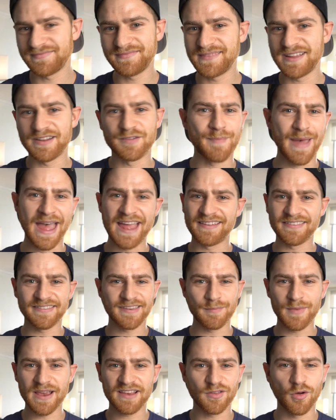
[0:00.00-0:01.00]
It bends,
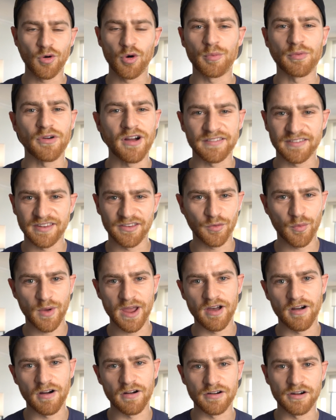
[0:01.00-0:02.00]
it makes the whole process
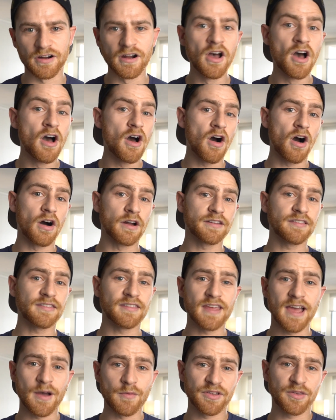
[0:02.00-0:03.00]
way harder.
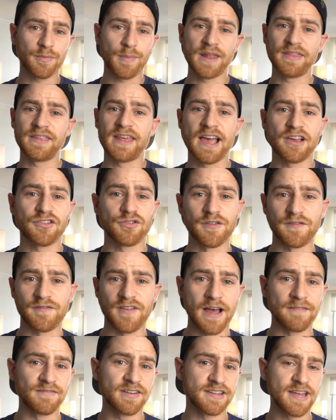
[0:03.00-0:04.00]
Honestly, I would spend the extra
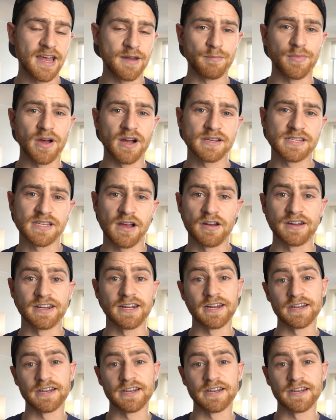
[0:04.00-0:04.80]
$5 to $10 on an